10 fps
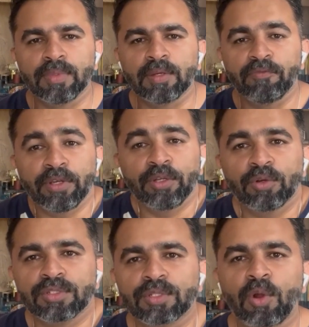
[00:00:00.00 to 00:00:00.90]

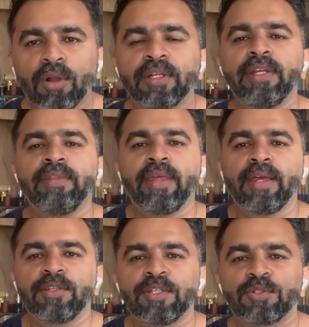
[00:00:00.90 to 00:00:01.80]
videos, content
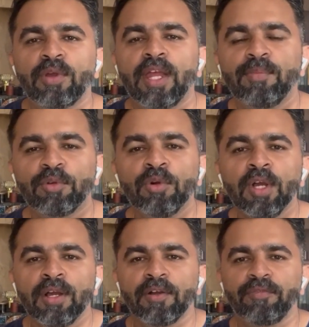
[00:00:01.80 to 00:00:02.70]
there, just to help you
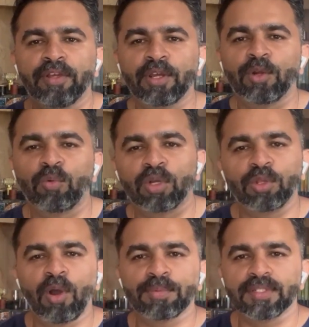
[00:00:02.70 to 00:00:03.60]
figure out what are
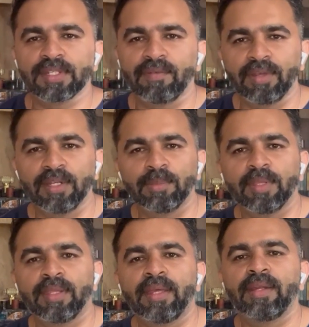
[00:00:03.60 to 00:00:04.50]
the options
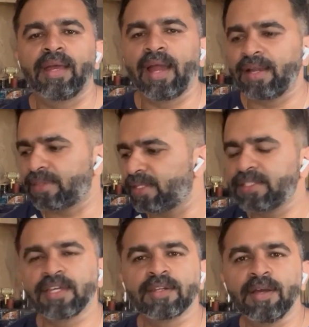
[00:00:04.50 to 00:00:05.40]
available there. And
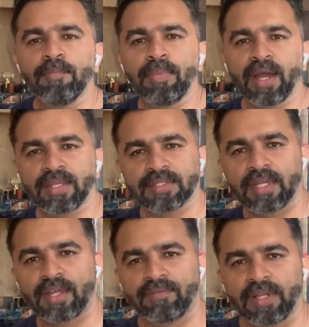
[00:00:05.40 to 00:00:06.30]
these are buys
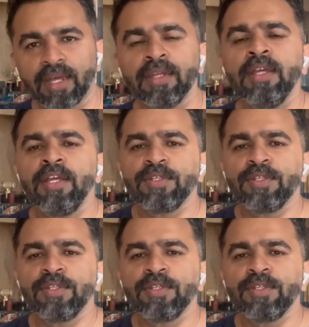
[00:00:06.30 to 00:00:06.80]
that I've done.